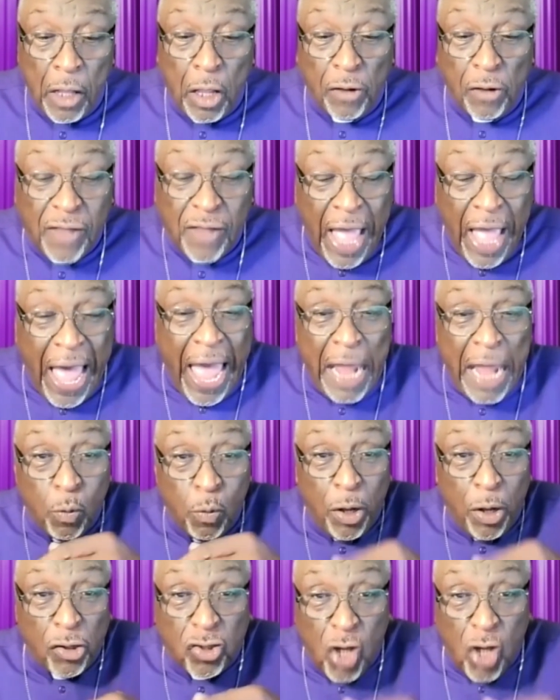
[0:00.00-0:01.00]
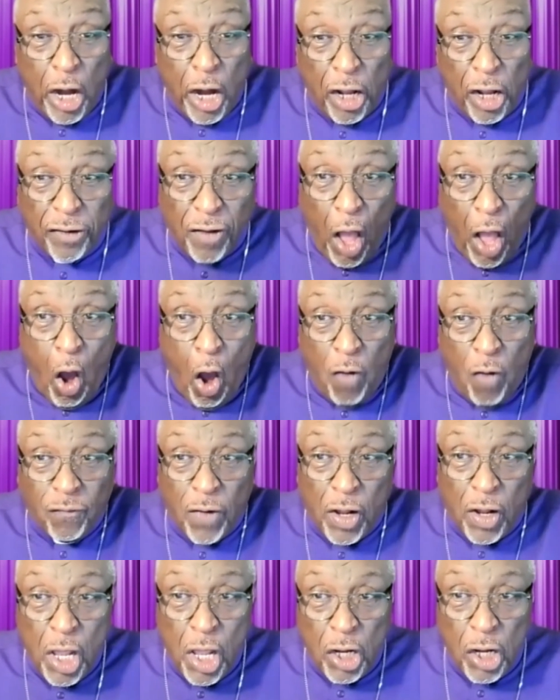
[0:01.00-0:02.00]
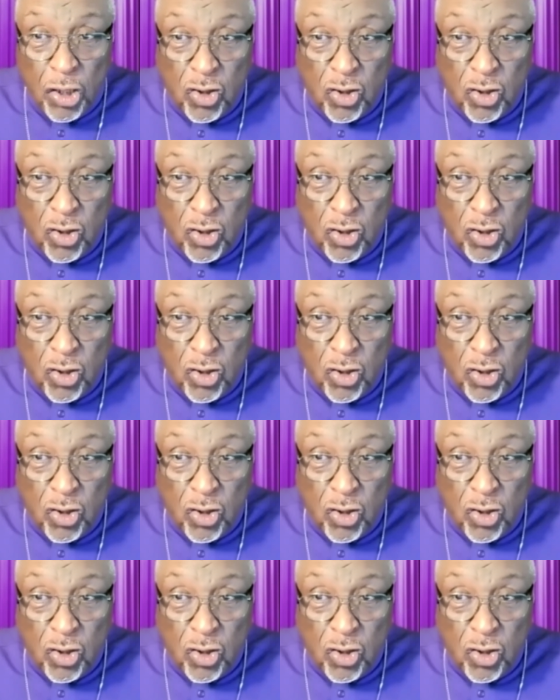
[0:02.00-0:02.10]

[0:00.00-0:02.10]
Because God will turn us over